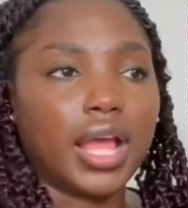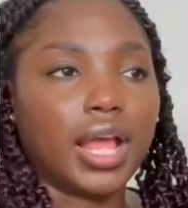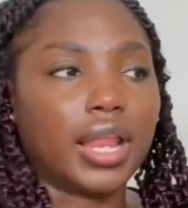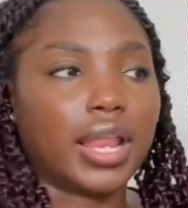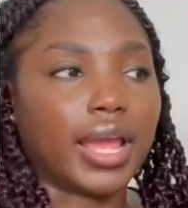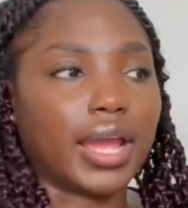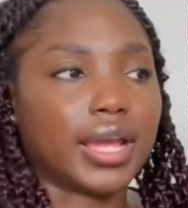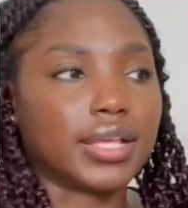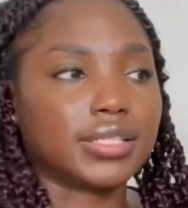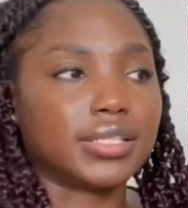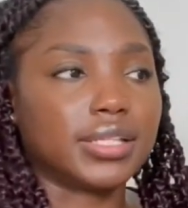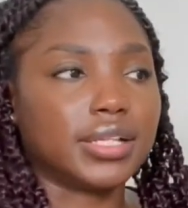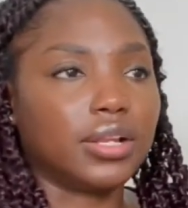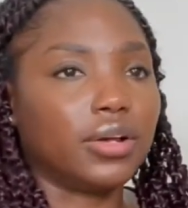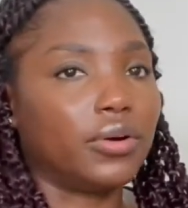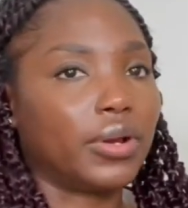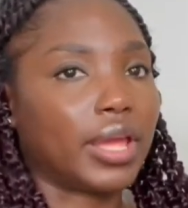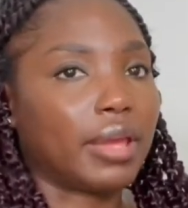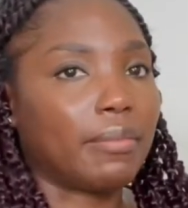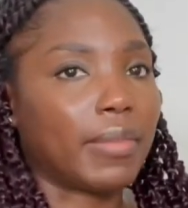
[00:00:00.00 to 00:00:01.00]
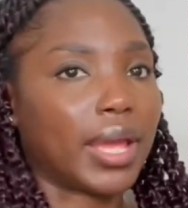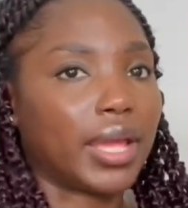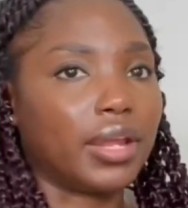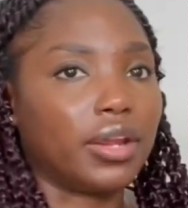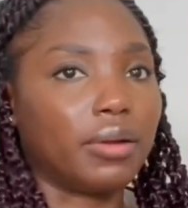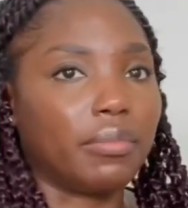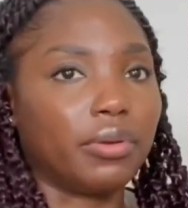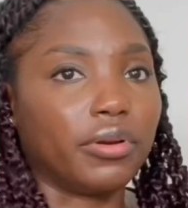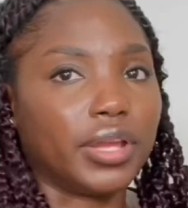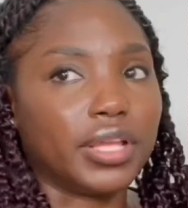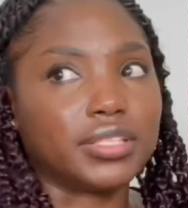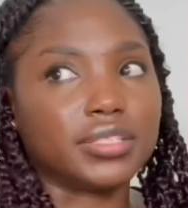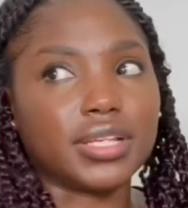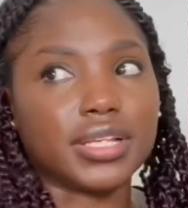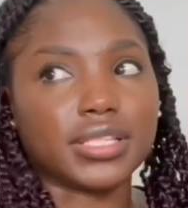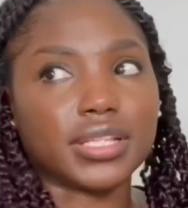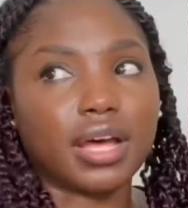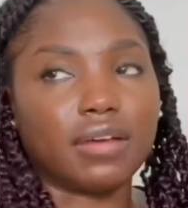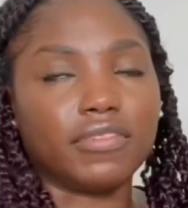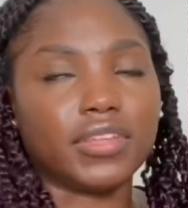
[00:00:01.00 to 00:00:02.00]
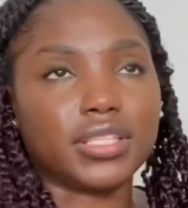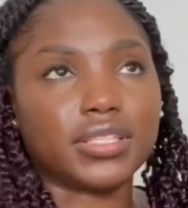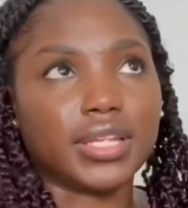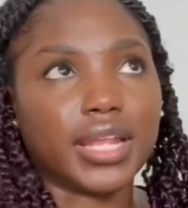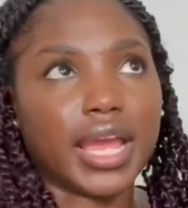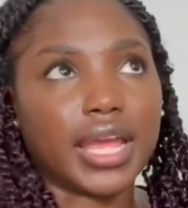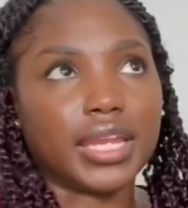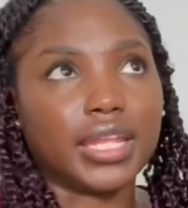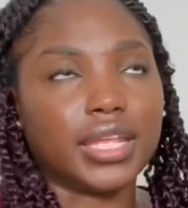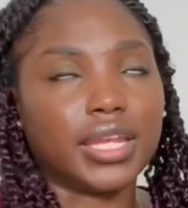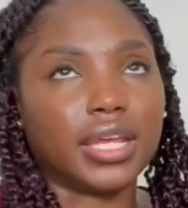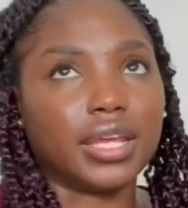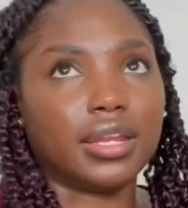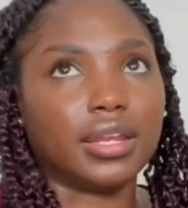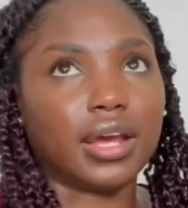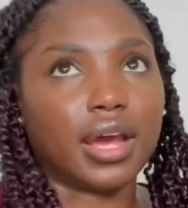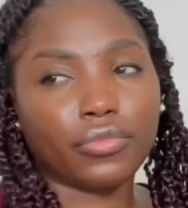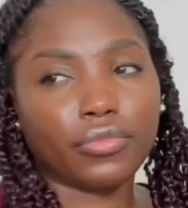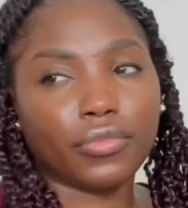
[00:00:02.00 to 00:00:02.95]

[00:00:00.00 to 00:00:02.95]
Like, I still go get my hair braids, because obviously I needed